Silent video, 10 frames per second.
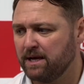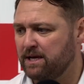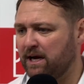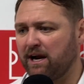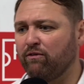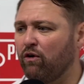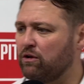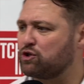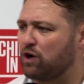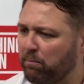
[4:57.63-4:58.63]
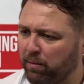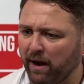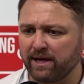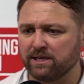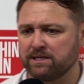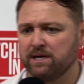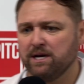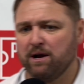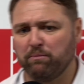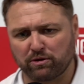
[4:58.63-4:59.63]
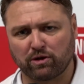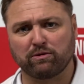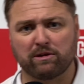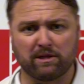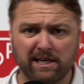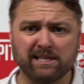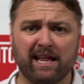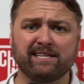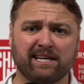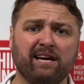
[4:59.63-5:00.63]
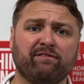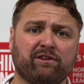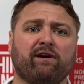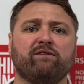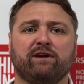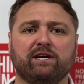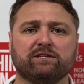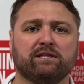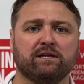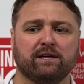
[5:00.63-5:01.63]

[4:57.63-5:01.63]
you can have all top players, but these lads are here for the right reason.